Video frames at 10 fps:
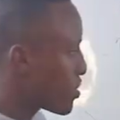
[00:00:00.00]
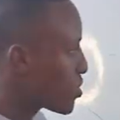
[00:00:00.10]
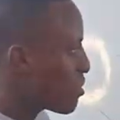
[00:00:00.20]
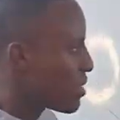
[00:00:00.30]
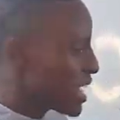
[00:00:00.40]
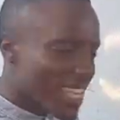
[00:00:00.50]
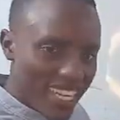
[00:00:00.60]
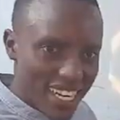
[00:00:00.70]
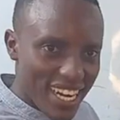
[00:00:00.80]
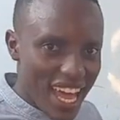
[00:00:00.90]
talking about the
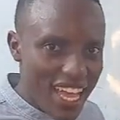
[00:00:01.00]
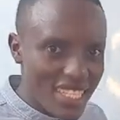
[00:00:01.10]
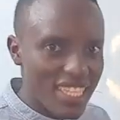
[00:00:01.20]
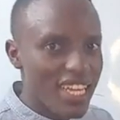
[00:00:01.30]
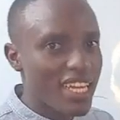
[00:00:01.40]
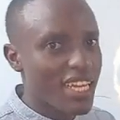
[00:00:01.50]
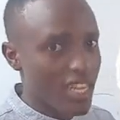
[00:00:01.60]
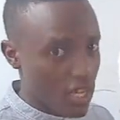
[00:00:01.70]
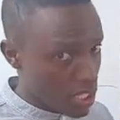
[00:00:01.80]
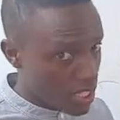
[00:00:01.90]
glass
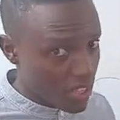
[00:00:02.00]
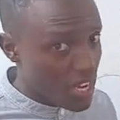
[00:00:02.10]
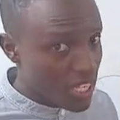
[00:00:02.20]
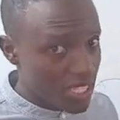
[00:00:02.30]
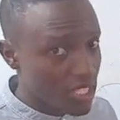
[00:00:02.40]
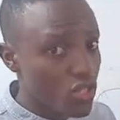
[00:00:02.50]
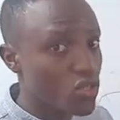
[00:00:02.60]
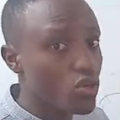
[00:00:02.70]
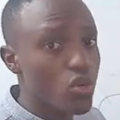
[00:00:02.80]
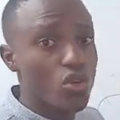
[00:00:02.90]
cracks due
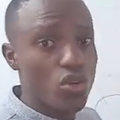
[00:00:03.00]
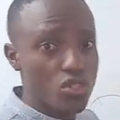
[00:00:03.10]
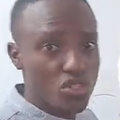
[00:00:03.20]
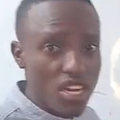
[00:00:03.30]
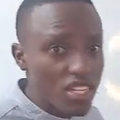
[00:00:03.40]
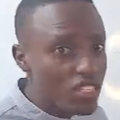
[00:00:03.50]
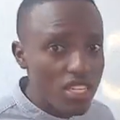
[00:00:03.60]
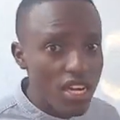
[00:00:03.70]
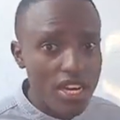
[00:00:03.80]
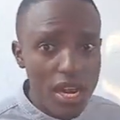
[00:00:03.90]
to
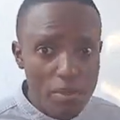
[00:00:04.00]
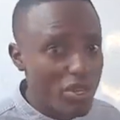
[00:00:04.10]
contraction, a rapid